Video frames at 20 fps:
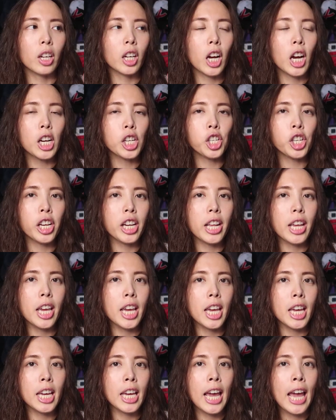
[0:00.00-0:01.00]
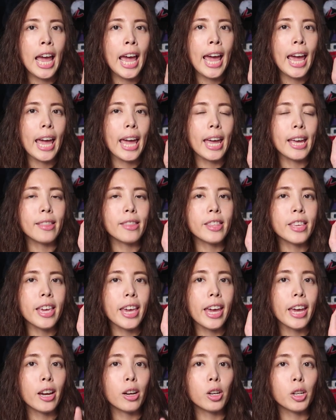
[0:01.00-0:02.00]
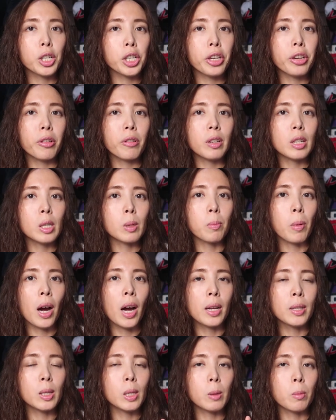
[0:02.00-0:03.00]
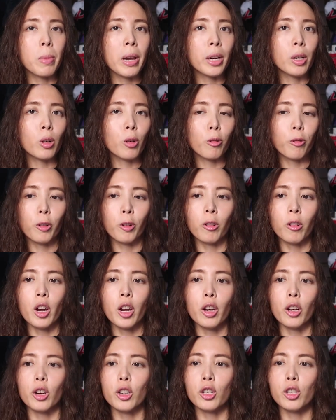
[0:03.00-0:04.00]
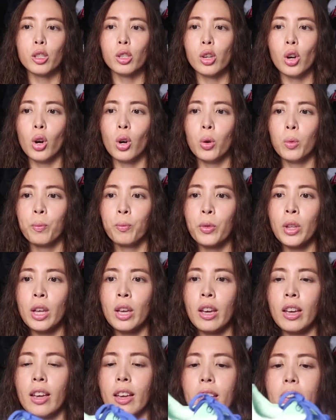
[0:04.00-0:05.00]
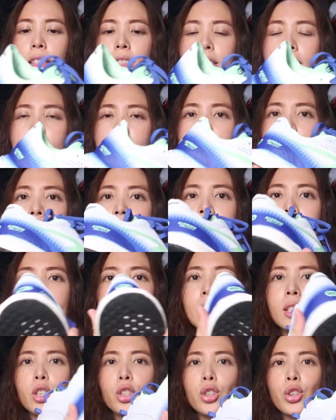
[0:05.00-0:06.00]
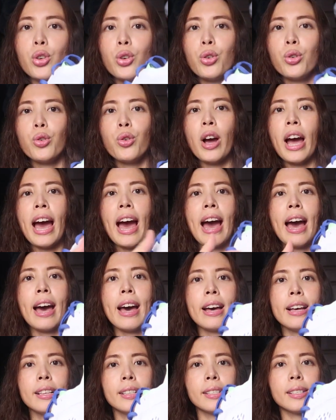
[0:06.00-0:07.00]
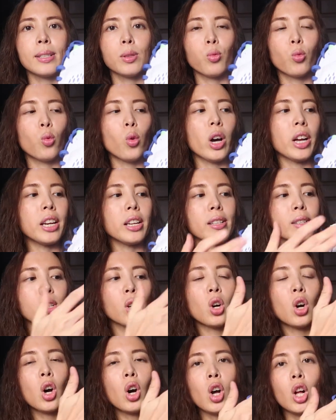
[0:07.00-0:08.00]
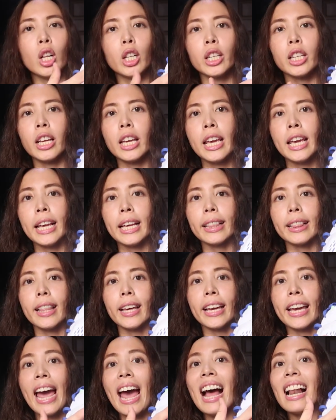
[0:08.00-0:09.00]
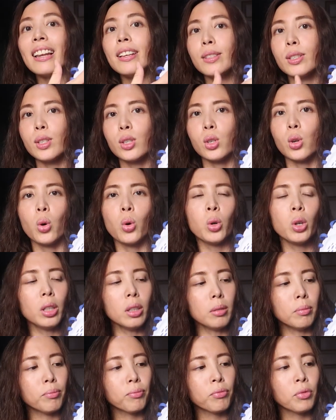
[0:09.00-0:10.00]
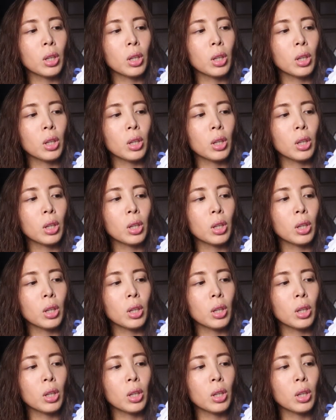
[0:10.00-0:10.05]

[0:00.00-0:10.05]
the cushioning and the energy response better for runners. So this shoe has what is called the Kalensole,